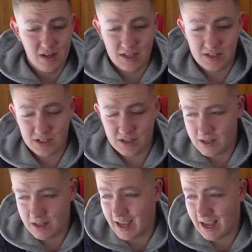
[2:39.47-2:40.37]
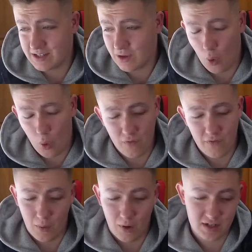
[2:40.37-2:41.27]
It's just that is
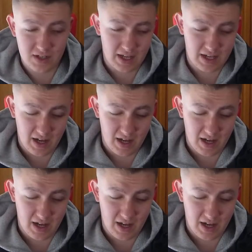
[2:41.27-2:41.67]
awful, honestly.